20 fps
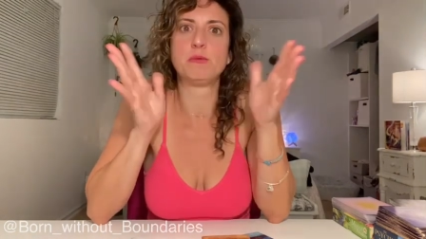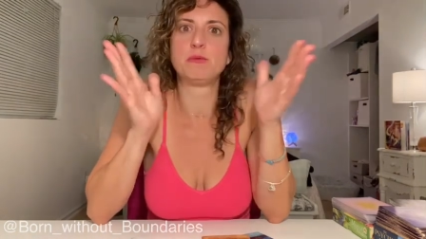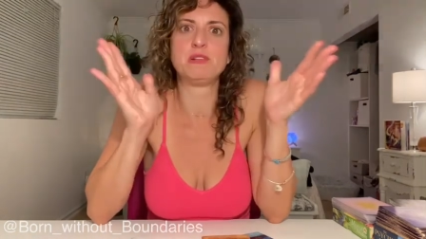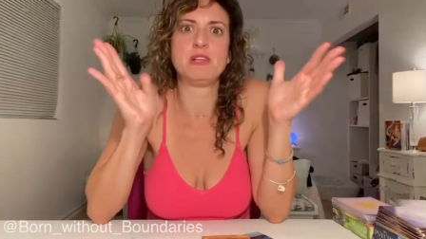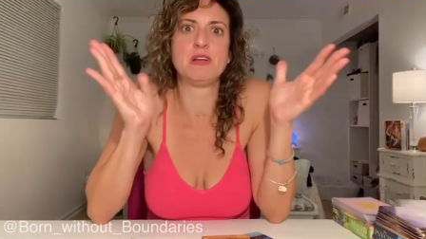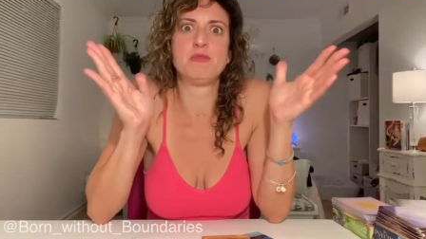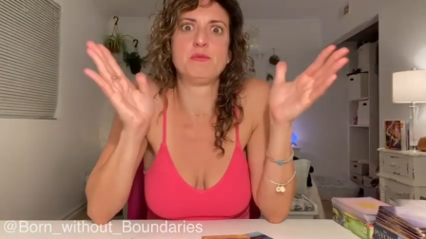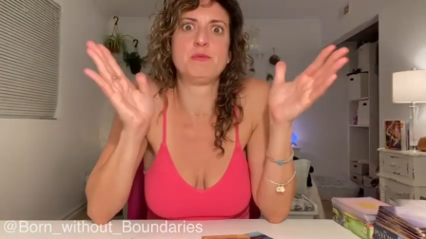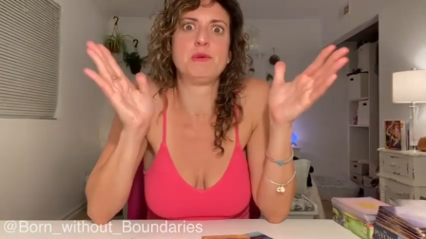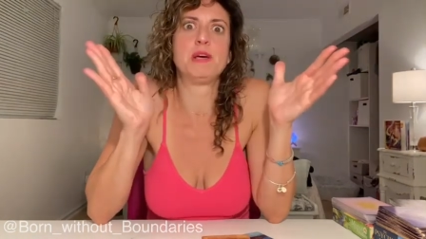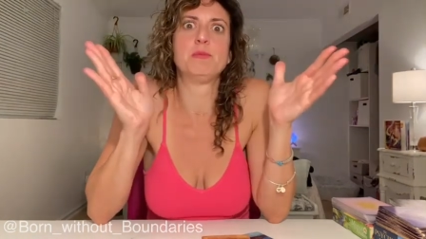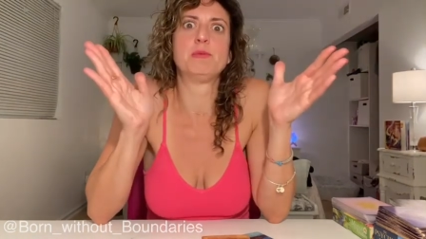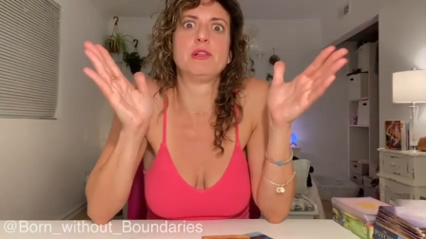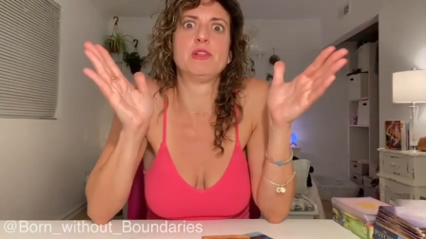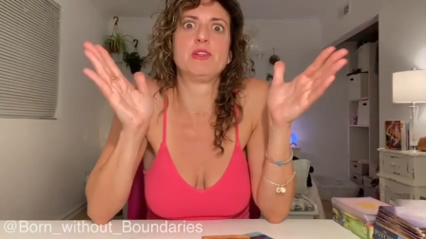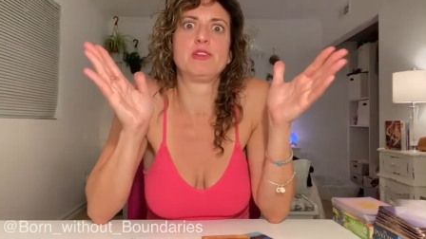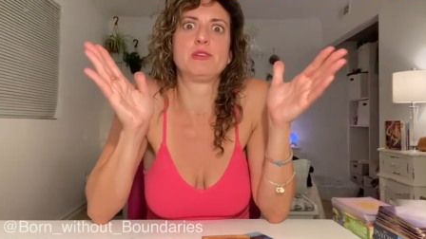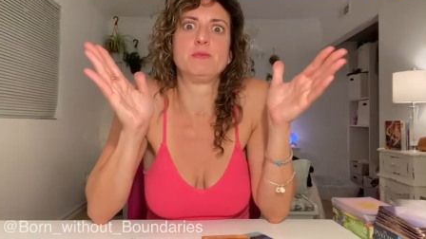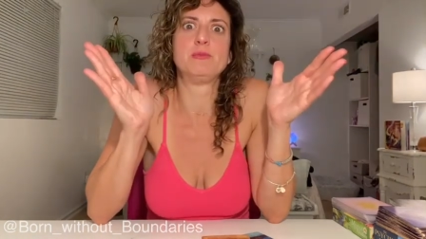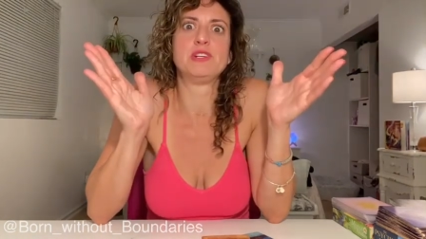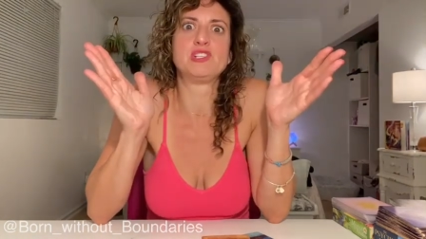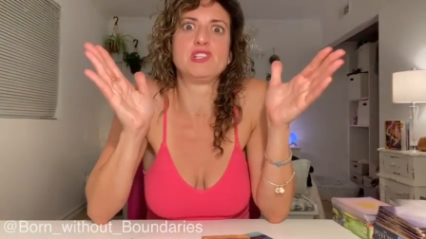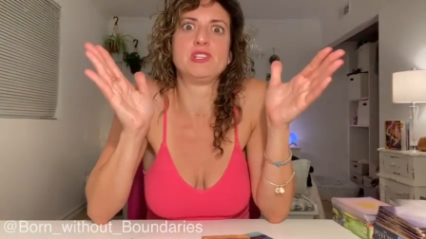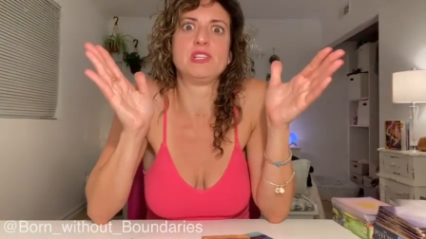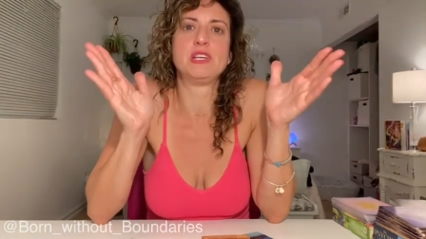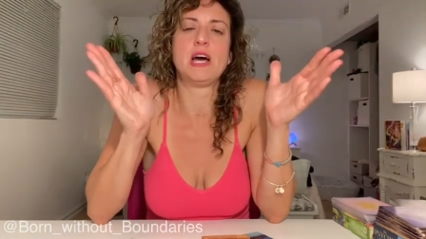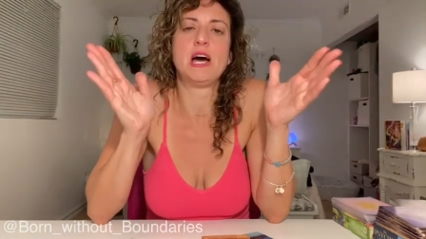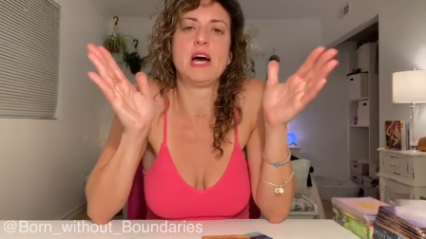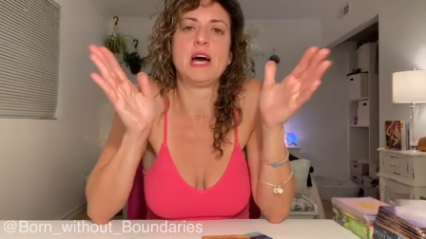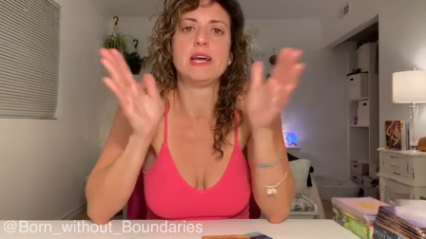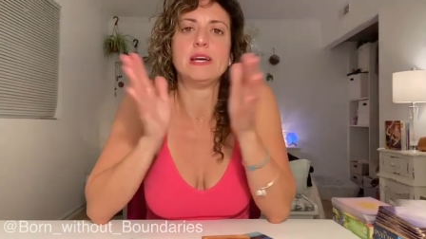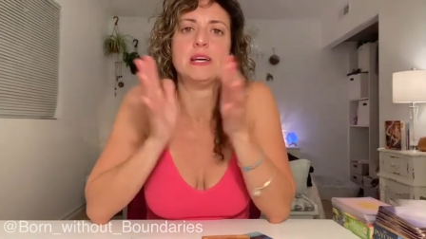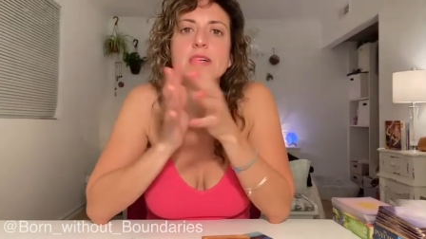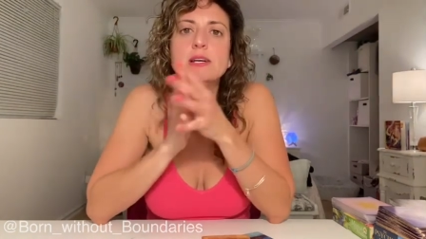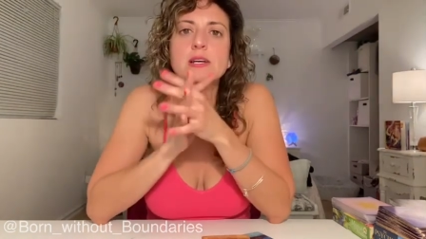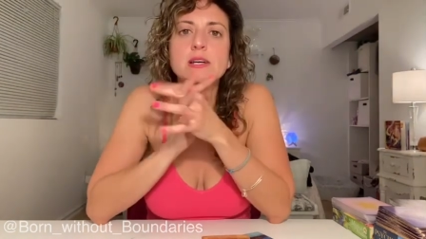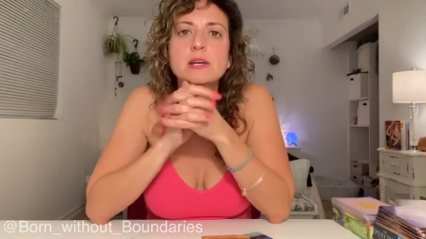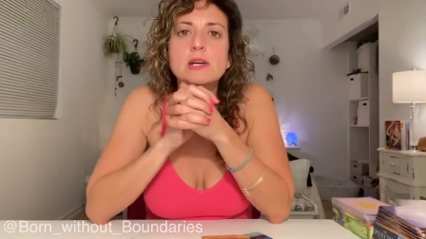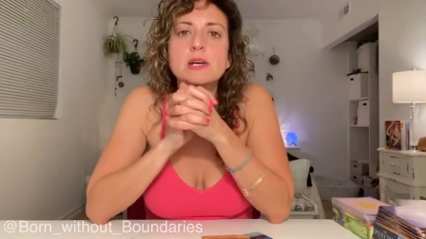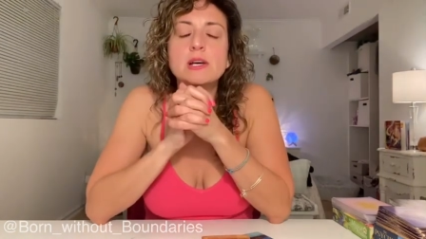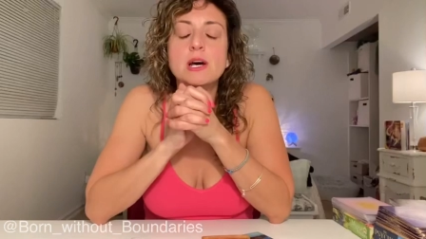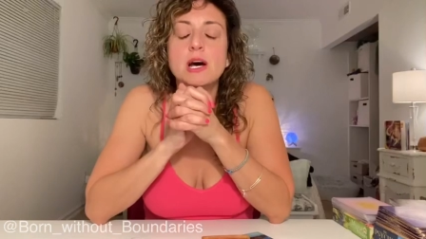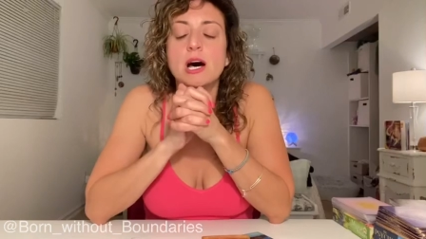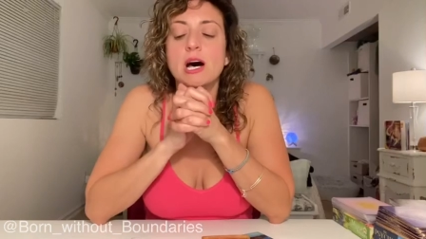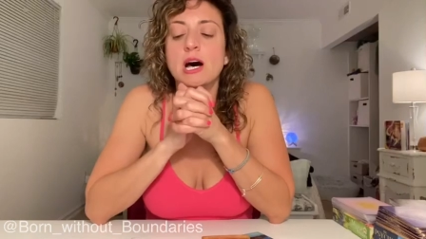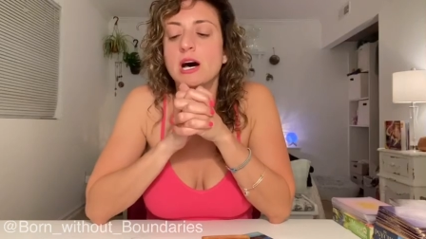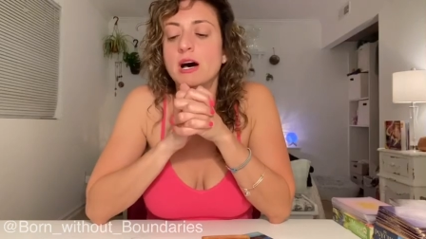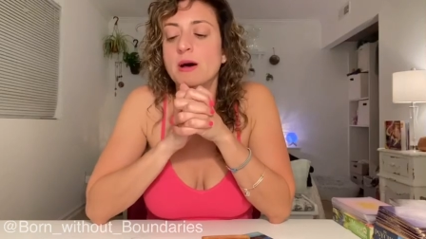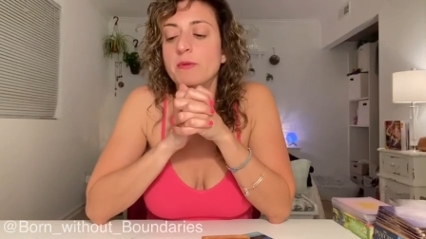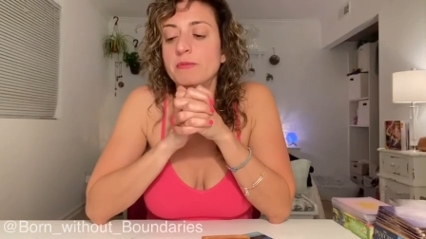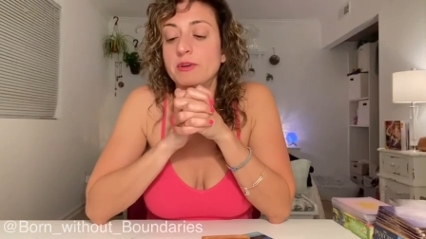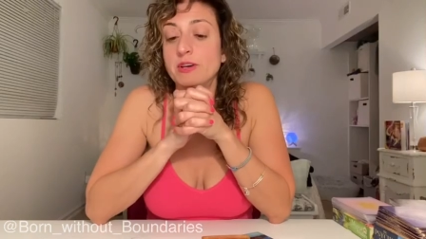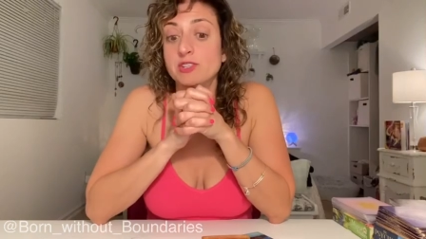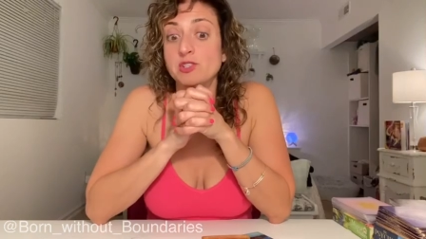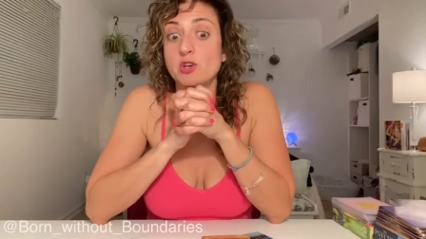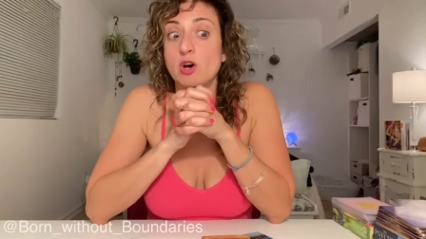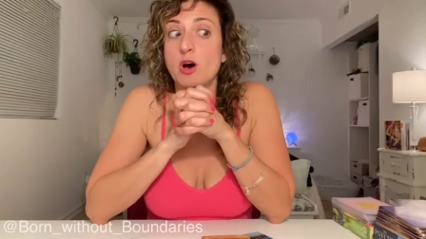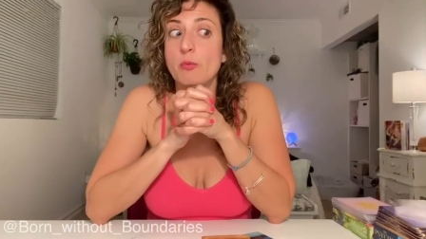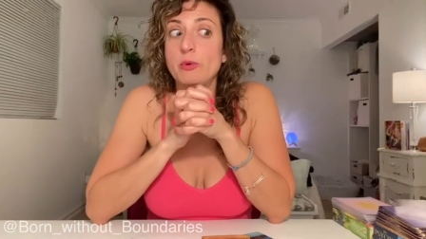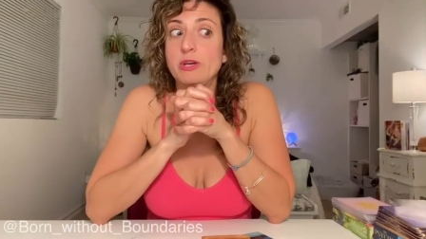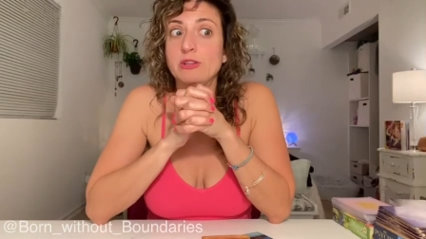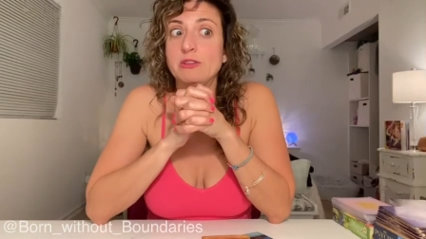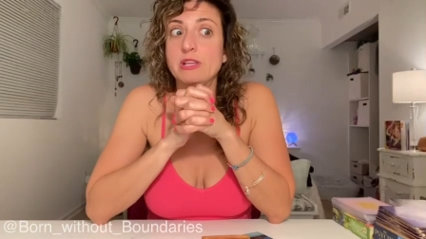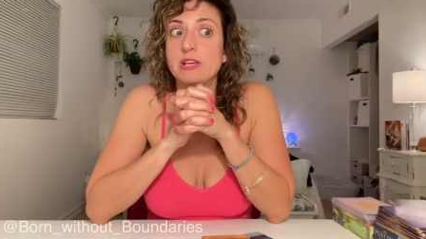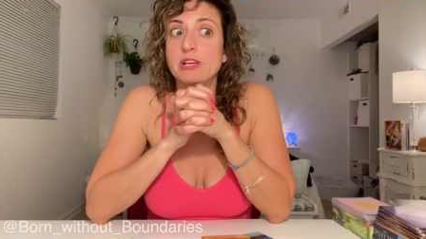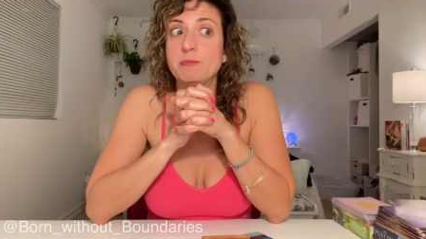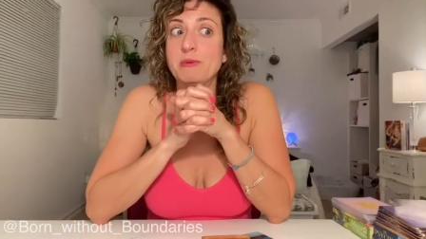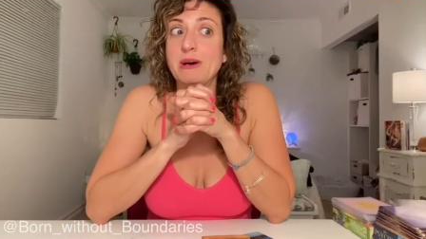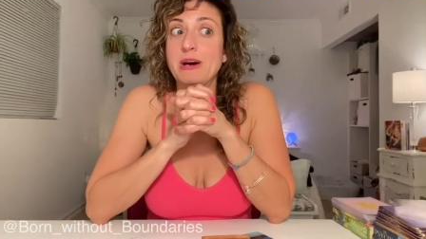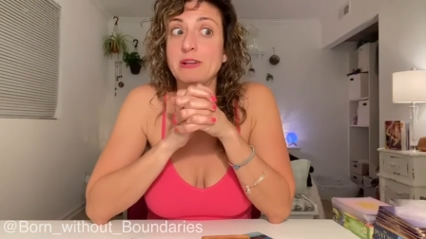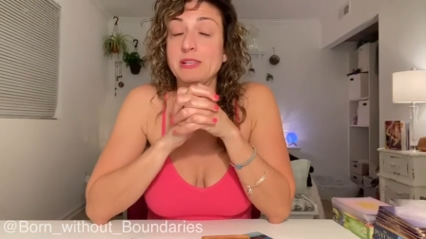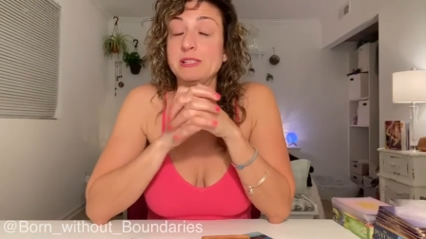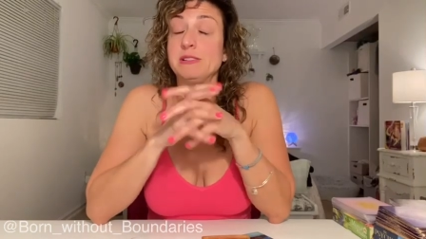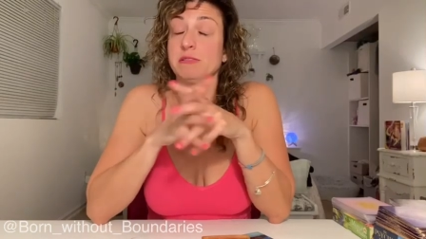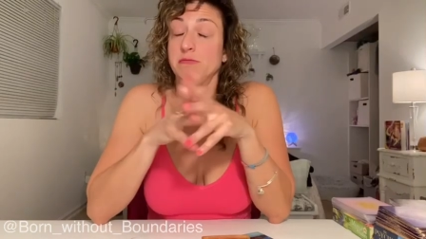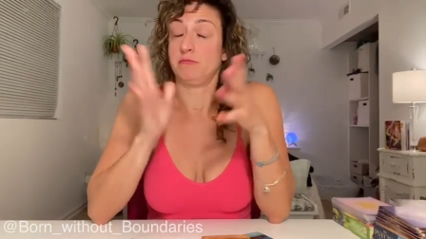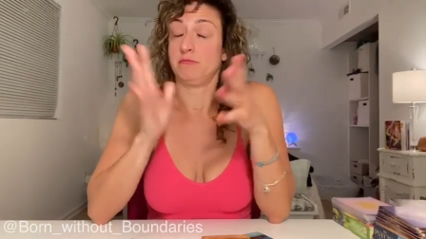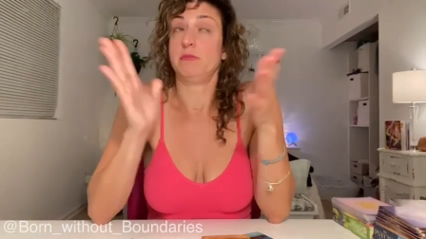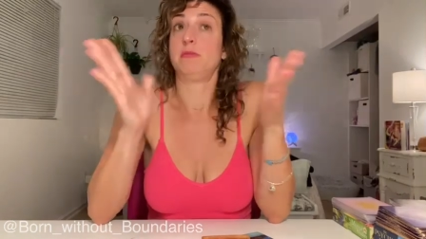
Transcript: We'd never be able to look the bitch in the eye, um, because all we could think about is,